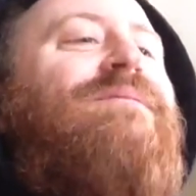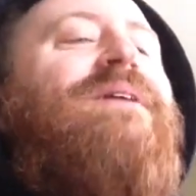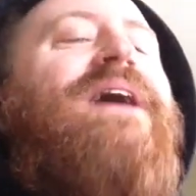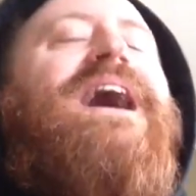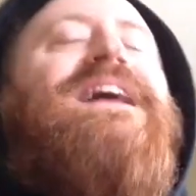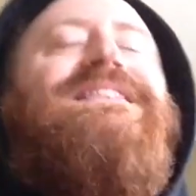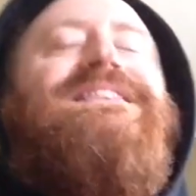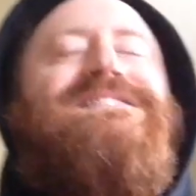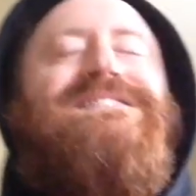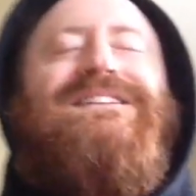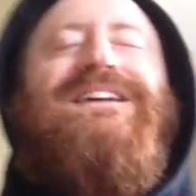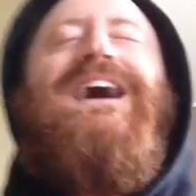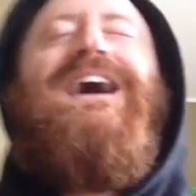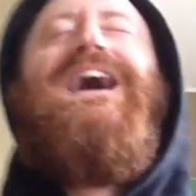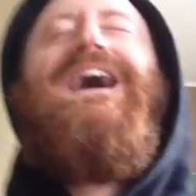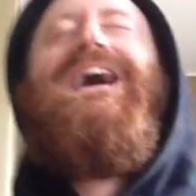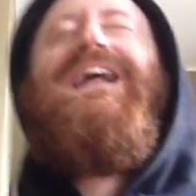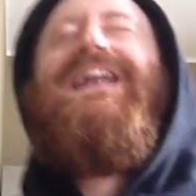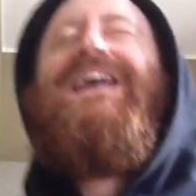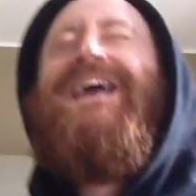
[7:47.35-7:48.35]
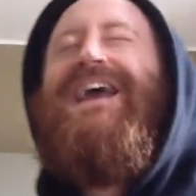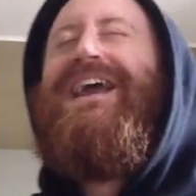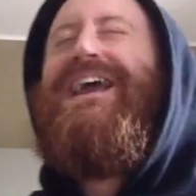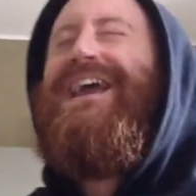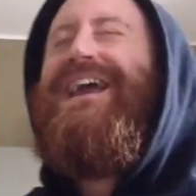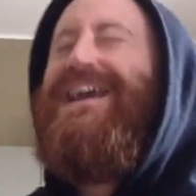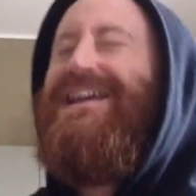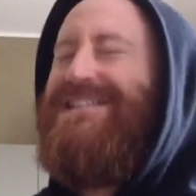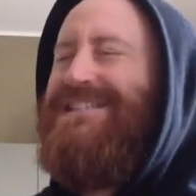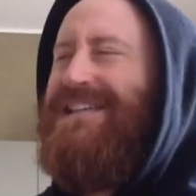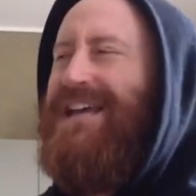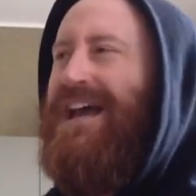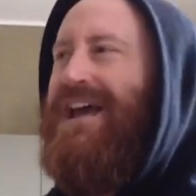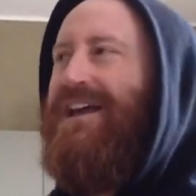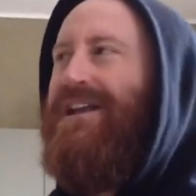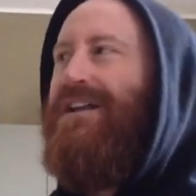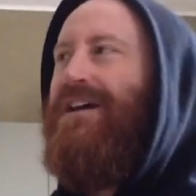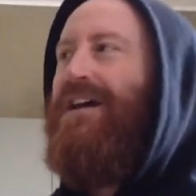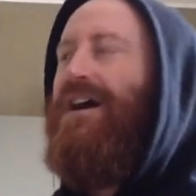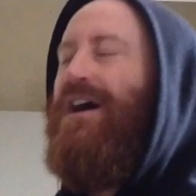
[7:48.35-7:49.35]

at the start he said,